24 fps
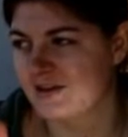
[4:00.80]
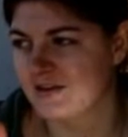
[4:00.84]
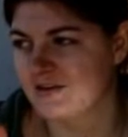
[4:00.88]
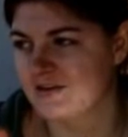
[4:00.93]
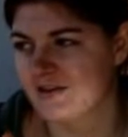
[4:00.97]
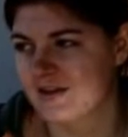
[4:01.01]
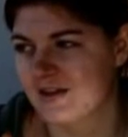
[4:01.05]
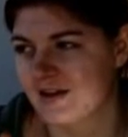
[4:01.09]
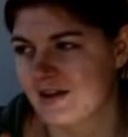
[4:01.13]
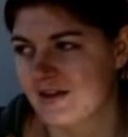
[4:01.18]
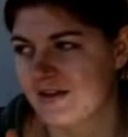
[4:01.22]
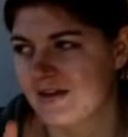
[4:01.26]
he
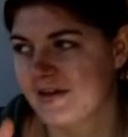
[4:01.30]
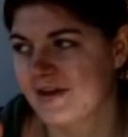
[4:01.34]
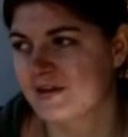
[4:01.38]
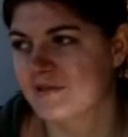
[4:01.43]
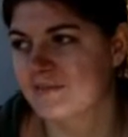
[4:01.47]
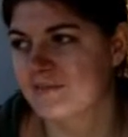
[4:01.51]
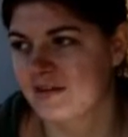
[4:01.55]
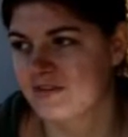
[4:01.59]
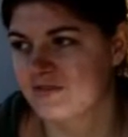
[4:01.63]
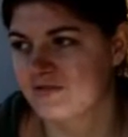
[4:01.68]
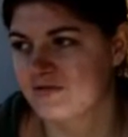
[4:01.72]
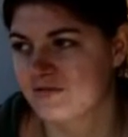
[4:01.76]
is and i think
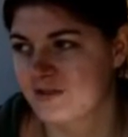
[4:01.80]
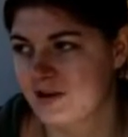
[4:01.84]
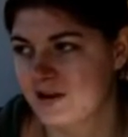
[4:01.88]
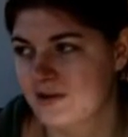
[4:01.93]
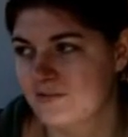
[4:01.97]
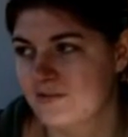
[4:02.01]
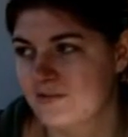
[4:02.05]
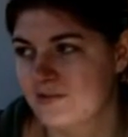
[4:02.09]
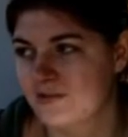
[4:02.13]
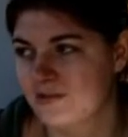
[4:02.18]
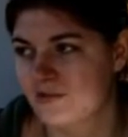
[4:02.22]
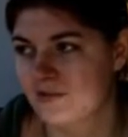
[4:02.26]
his best
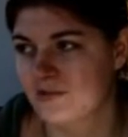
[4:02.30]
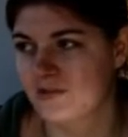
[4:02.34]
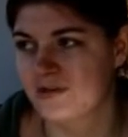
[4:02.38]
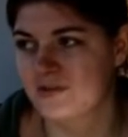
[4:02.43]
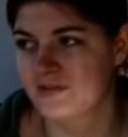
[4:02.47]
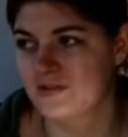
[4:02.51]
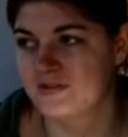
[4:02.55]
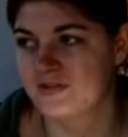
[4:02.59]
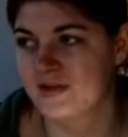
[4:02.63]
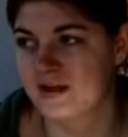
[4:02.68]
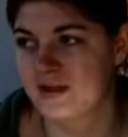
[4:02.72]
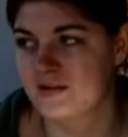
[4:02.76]
friend was the one
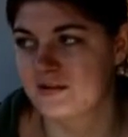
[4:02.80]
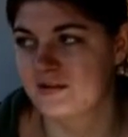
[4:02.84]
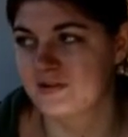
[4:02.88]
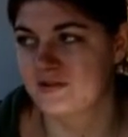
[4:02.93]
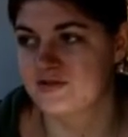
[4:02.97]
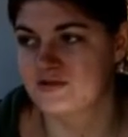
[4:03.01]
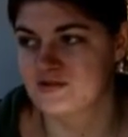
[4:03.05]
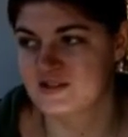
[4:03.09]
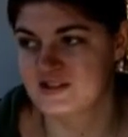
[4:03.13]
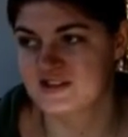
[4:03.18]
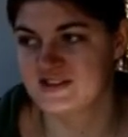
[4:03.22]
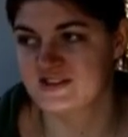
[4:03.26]
who said
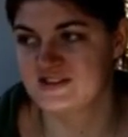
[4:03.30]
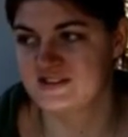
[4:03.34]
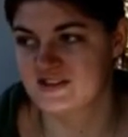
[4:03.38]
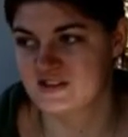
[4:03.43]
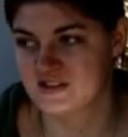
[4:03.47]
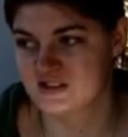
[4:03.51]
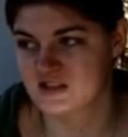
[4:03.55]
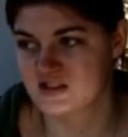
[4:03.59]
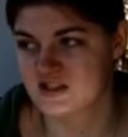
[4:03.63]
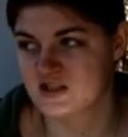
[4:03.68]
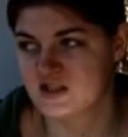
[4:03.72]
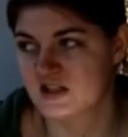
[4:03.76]
you're
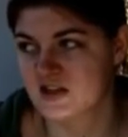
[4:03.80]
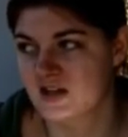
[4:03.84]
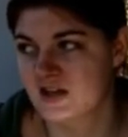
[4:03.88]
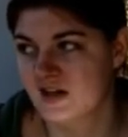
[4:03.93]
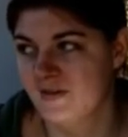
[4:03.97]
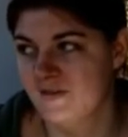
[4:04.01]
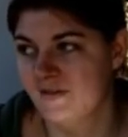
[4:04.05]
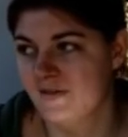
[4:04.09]
decent